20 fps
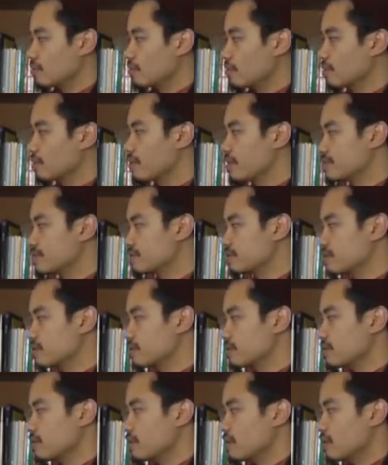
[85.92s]
Well,
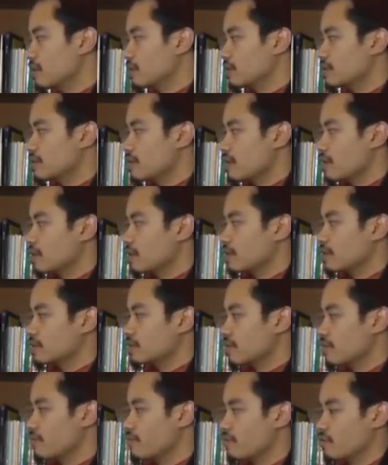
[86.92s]
basically,
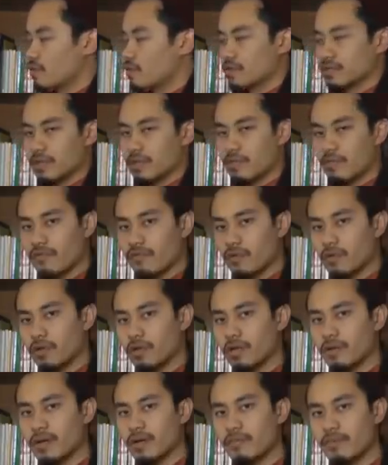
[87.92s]
some of the
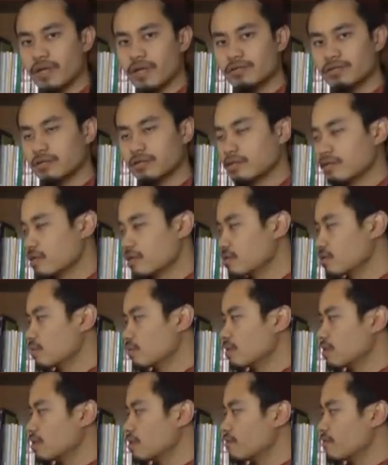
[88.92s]
ulama mentioned that
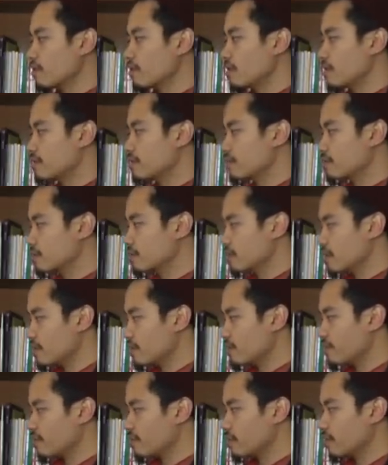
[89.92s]
the
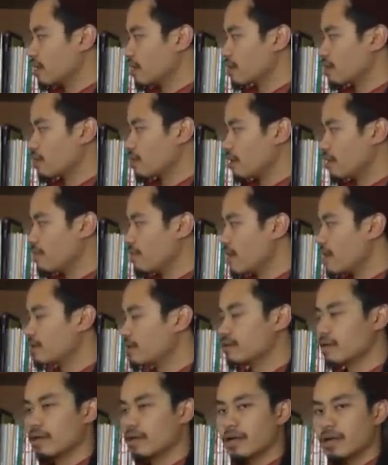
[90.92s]
name of Allah
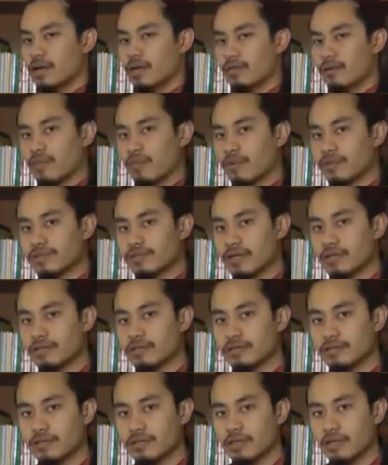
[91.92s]
Ar-Rahman
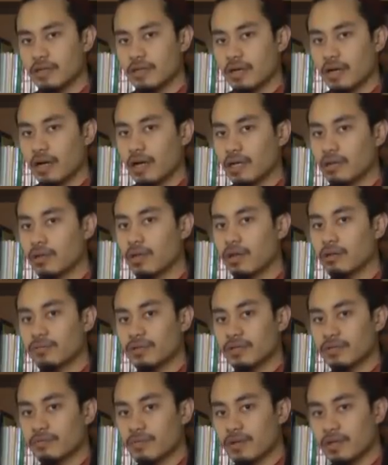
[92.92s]
represents Allah
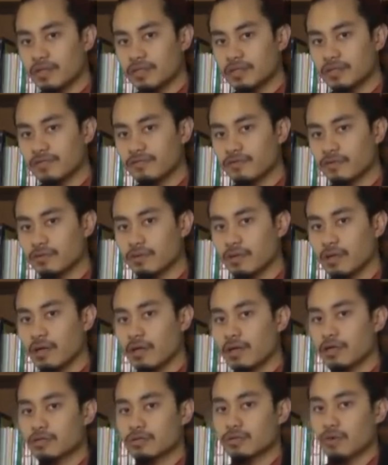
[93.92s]
being merciful
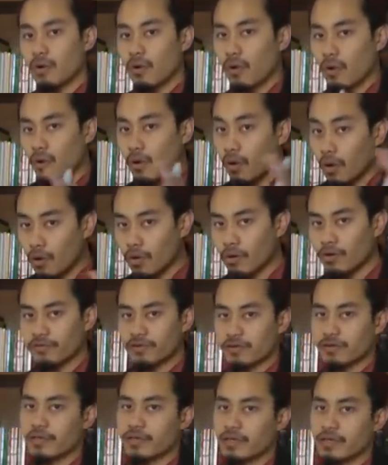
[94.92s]
to all
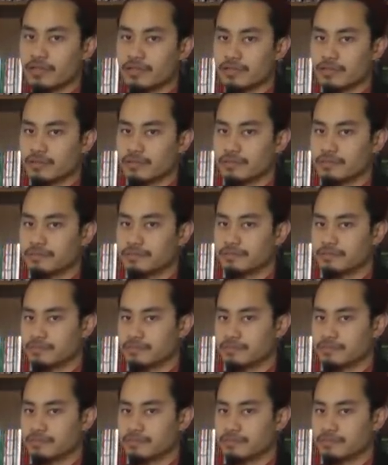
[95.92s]
of creation,